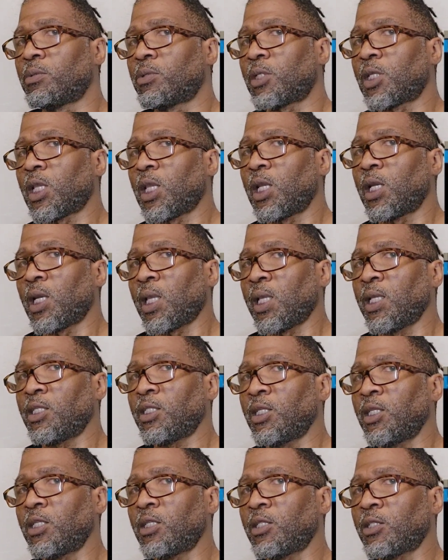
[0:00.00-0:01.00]
the
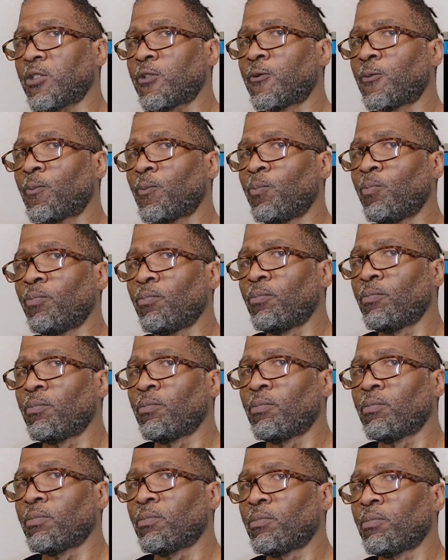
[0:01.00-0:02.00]
Atlanteans
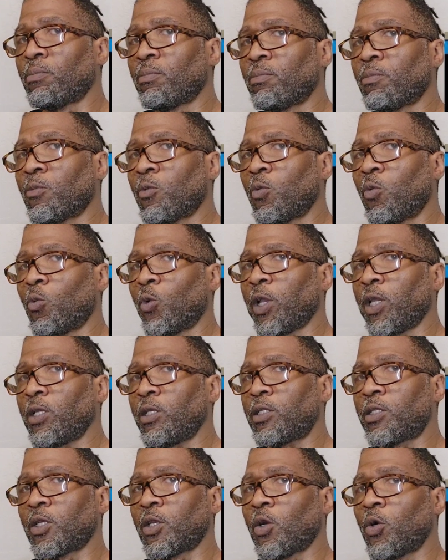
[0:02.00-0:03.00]

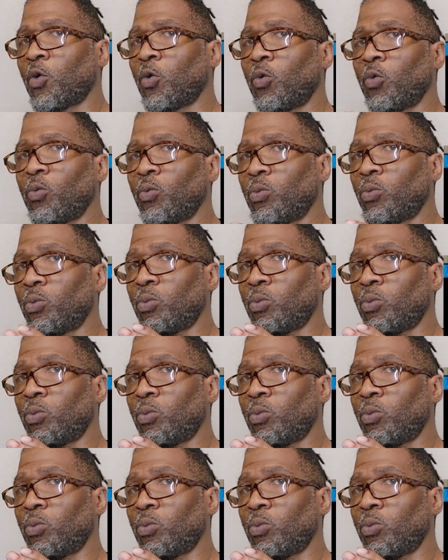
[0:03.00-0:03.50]
went to go